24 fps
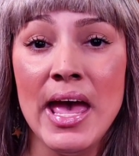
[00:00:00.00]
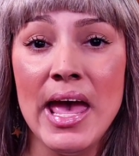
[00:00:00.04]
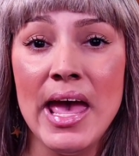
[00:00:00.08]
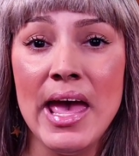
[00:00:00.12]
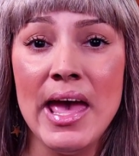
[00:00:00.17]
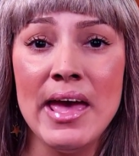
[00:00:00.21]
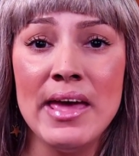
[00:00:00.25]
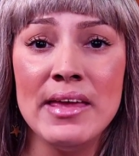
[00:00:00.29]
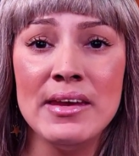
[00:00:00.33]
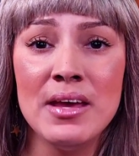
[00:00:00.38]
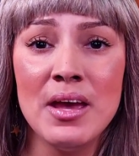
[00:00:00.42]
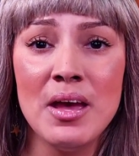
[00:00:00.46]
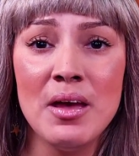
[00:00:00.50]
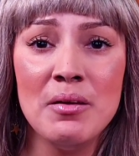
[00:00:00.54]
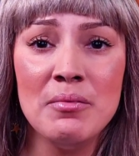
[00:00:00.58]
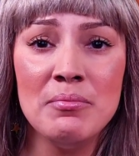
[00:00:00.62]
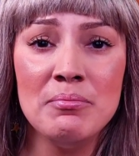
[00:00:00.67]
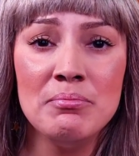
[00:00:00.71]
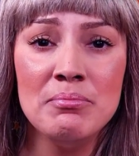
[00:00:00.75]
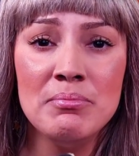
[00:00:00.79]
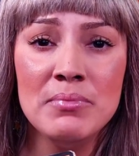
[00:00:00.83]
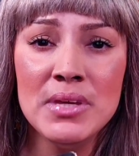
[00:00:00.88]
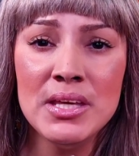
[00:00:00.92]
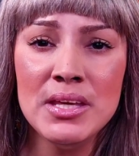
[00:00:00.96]
And
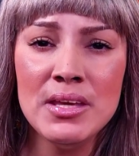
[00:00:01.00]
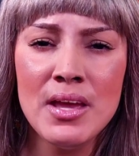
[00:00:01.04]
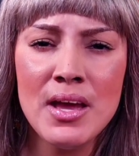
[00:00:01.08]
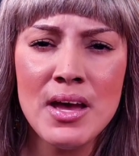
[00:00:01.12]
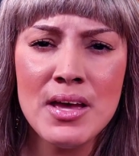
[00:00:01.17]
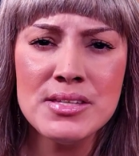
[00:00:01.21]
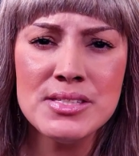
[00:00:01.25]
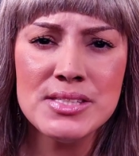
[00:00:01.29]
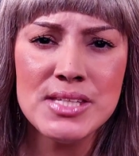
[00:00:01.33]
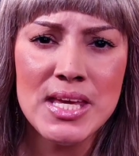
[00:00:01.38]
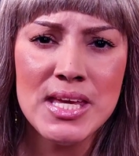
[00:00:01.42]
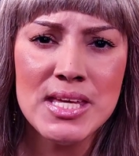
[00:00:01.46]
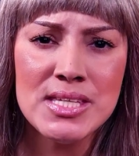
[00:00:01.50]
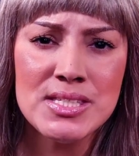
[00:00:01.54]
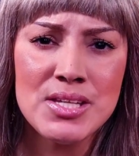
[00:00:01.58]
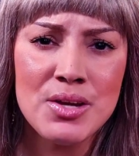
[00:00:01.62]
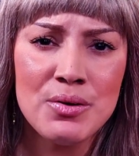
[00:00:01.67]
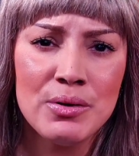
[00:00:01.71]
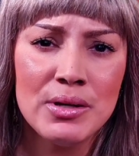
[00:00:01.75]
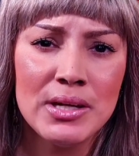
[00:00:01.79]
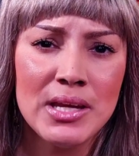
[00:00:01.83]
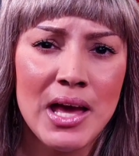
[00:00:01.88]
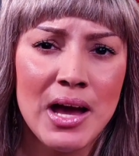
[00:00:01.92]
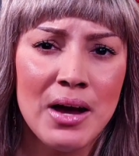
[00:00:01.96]
Millas is
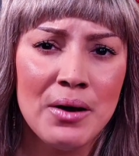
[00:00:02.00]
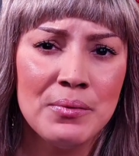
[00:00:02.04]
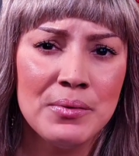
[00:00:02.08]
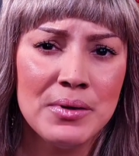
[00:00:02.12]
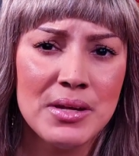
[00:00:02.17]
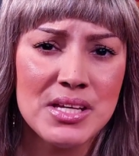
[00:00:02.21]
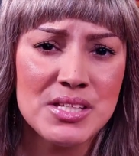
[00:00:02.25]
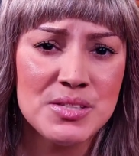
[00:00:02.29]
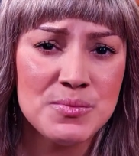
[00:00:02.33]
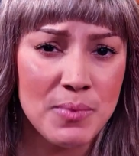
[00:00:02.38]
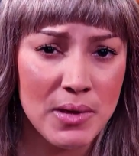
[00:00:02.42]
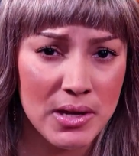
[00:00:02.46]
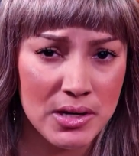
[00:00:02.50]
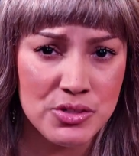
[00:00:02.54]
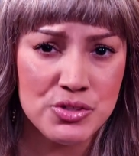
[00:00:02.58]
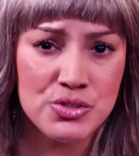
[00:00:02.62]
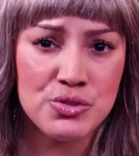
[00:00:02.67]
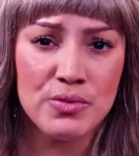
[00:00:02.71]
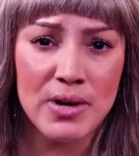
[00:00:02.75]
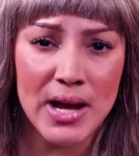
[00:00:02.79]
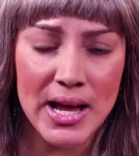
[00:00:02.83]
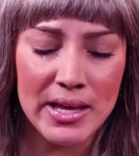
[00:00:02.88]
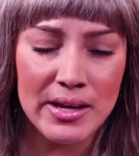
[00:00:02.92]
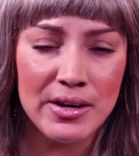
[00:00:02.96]
a renowned
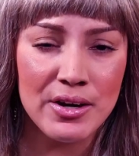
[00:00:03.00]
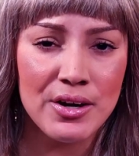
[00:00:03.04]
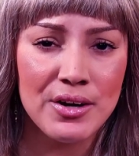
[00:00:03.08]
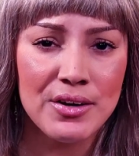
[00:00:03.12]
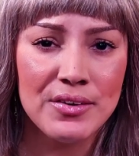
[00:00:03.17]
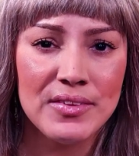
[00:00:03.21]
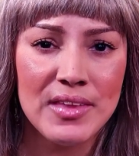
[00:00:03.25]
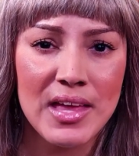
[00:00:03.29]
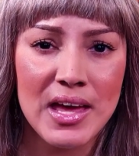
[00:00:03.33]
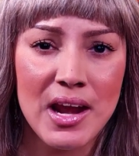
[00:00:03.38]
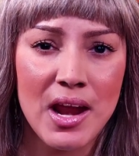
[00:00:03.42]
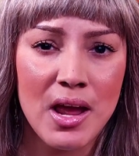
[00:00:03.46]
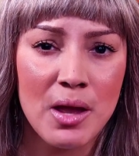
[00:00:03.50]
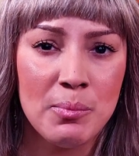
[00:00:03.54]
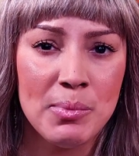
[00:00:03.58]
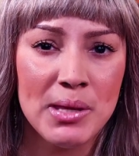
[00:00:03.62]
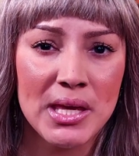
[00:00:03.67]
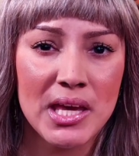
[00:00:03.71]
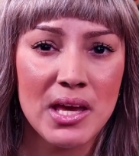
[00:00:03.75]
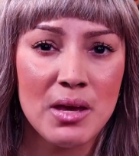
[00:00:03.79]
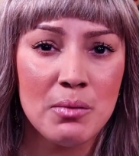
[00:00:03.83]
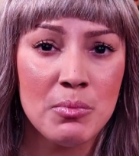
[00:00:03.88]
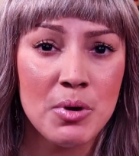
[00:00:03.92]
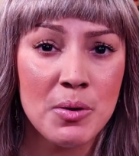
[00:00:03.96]
Spanish writer that I
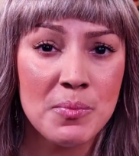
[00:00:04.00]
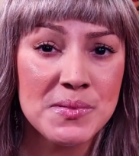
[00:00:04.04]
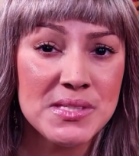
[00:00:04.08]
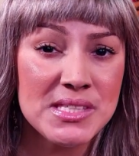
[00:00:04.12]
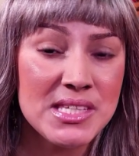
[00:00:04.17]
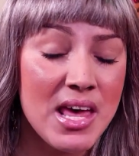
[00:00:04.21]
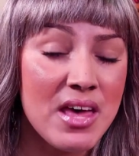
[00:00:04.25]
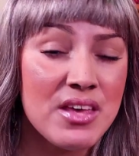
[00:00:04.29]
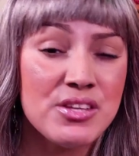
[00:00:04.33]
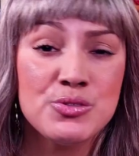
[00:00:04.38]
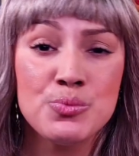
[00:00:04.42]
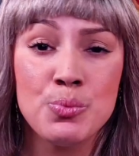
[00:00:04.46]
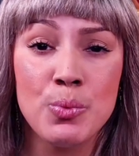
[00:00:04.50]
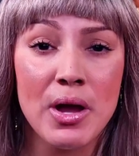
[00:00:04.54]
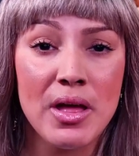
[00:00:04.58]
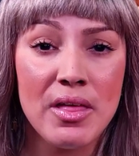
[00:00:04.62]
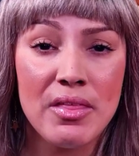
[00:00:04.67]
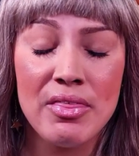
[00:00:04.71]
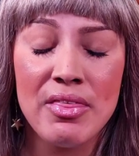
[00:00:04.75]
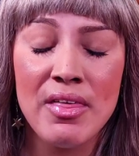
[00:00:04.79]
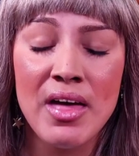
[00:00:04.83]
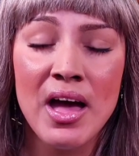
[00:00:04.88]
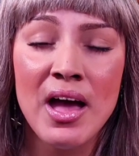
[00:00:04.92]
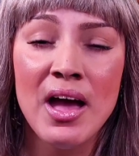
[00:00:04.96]
became obsessed
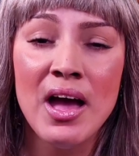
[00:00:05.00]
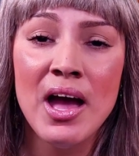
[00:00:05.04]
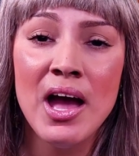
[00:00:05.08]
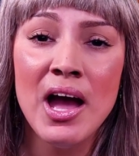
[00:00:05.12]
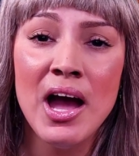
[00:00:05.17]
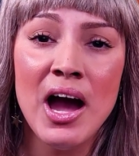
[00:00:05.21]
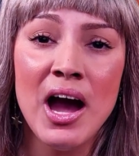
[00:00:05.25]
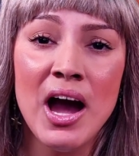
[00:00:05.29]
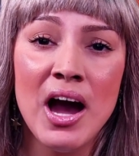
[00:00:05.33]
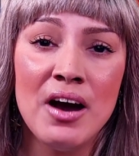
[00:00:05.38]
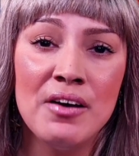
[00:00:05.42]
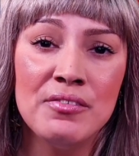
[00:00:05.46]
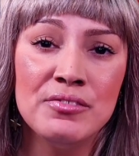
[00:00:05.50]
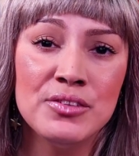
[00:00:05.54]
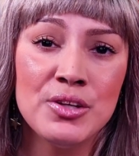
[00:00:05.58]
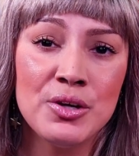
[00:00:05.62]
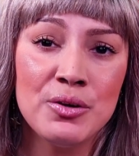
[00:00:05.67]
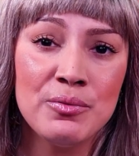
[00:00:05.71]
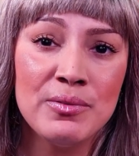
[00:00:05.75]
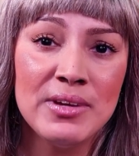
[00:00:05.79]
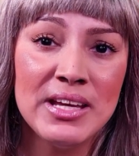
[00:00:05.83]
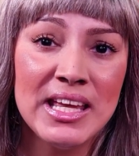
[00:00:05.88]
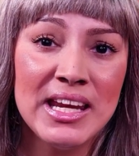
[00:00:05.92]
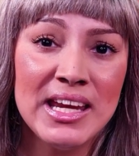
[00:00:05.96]
with
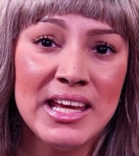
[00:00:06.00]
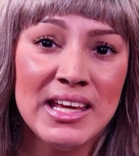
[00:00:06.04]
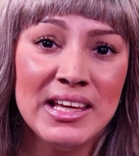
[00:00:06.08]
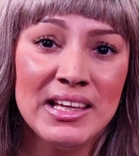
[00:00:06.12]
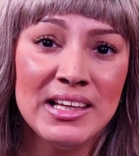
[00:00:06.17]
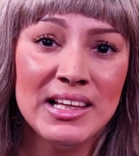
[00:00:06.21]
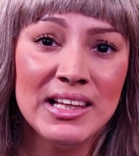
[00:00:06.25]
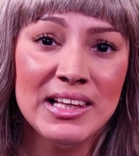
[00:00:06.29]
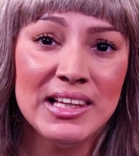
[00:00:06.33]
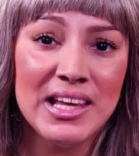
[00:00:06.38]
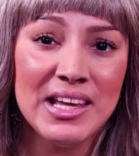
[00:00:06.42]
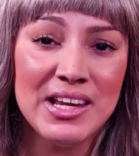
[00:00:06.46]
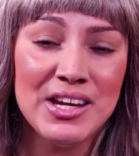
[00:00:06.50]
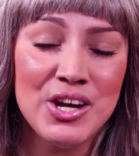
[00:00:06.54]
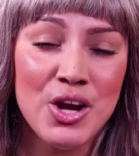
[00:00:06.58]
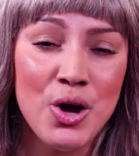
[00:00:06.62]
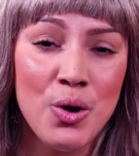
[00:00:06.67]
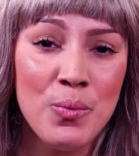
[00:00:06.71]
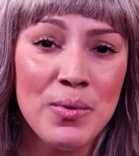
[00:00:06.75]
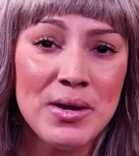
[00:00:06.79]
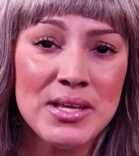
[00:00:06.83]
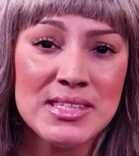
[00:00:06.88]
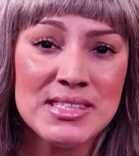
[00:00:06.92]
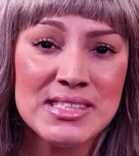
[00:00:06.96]
after reading Let
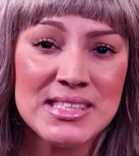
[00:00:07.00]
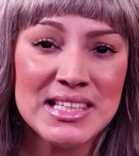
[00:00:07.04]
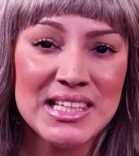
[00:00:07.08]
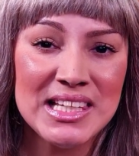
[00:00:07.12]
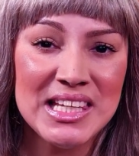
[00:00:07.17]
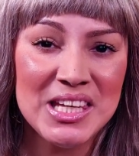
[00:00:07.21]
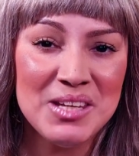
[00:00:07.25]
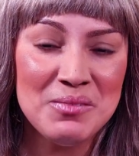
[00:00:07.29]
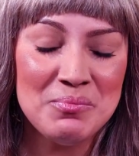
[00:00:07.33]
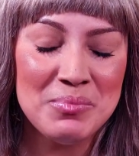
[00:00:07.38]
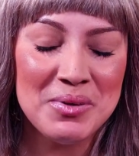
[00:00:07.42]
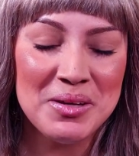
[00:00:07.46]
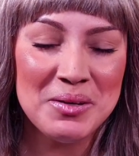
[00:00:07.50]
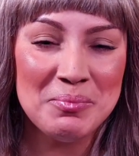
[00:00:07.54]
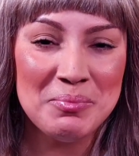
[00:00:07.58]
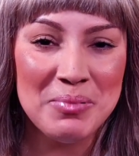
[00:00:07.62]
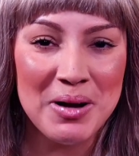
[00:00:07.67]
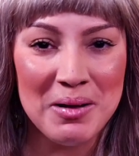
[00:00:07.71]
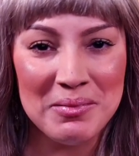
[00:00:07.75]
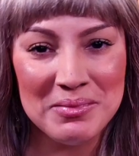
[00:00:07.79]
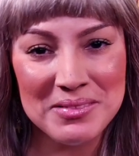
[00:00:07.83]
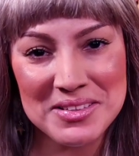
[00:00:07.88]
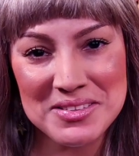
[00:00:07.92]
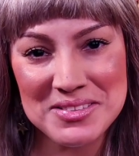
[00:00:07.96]
No One Sleep,
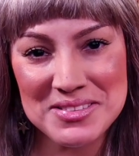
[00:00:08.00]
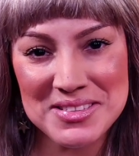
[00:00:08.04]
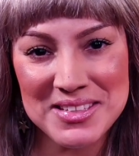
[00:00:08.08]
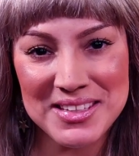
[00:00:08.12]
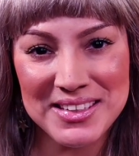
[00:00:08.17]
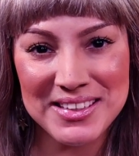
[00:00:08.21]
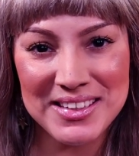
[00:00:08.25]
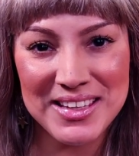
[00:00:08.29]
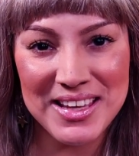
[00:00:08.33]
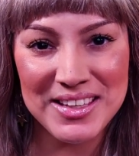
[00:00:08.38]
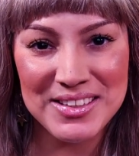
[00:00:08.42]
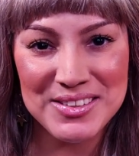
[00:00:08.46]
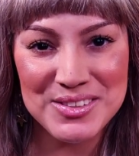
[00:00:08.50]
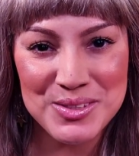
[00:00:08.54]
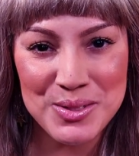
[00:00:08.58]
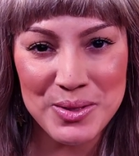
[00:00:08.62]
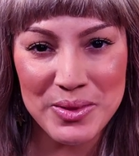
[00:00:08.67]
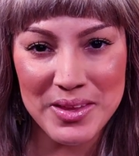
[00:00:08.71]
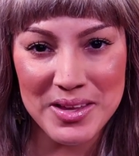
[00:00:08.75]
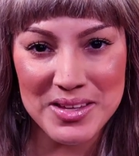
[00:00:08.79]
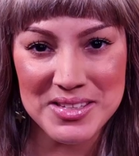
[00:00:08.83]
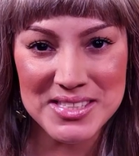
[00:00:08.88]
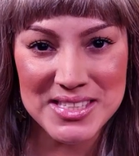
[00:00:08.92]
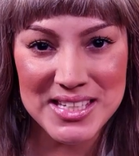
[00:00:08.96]
published in
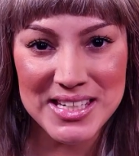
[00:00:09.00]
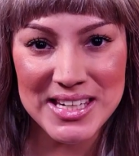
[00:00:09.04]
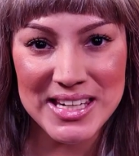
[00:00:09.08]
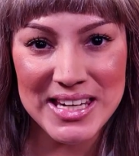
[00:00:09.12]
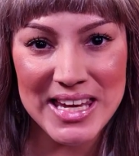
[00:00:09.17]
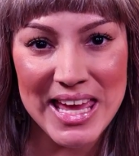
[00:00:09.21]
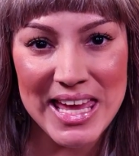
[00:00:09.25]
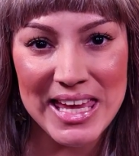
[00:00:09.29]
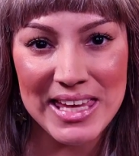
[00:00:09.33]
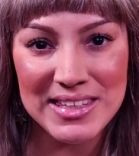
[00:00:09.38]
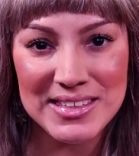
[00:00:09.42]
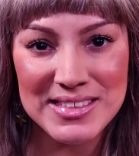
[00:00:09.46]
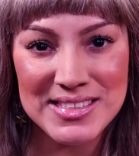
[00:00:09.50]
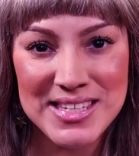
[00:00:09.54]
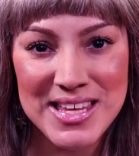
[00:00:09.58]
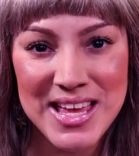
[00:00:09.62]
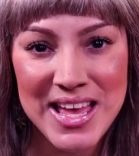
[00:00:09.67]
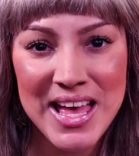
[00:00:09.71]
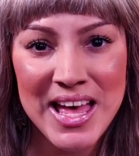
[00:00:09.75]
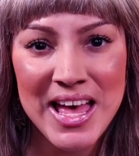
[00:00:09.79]
2008.